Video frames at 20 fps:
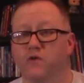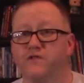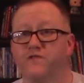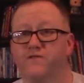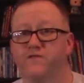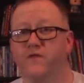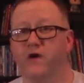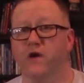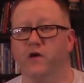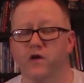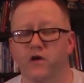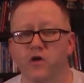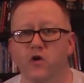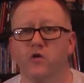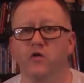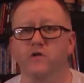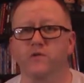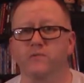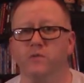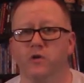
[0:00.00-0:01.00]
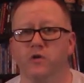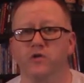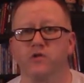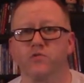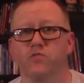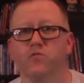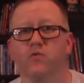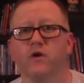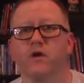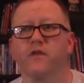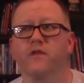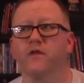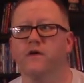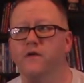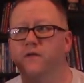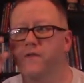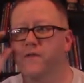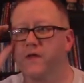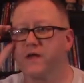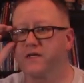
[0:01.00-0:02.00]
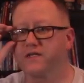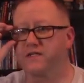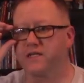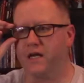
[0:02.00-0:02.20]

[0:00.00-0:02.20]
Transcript: very noticeable. It's one of the things